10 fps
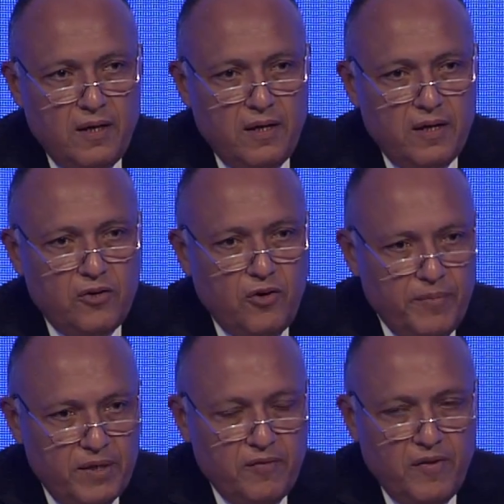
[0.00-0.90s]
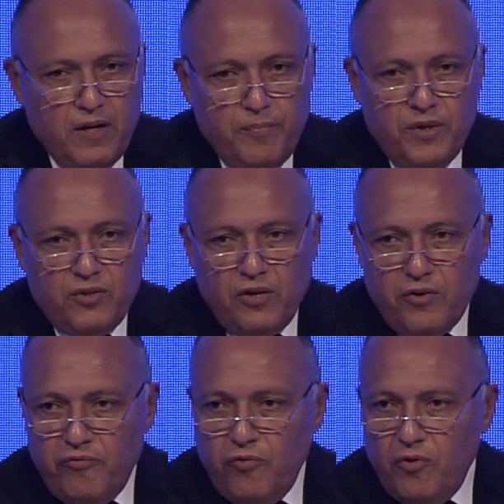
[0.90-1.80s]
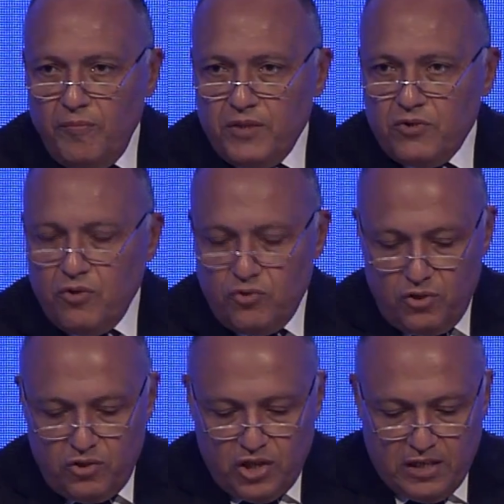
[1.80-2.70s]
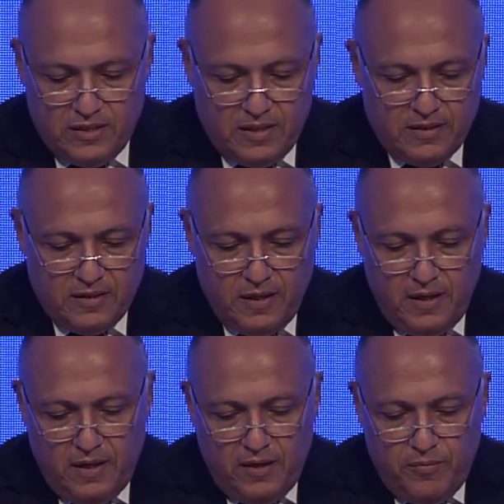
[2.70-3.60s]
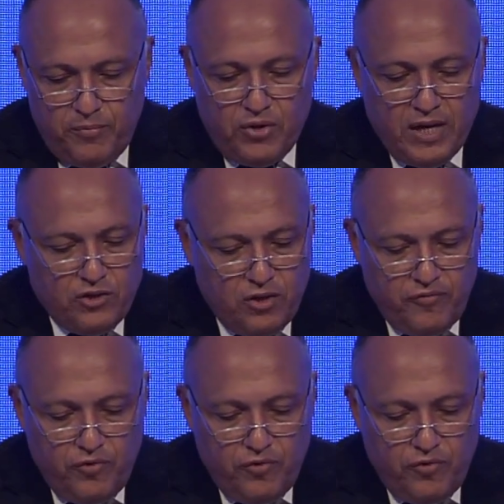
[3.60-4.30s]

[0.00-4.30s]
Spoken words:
economic development and reform, and social justice, protection of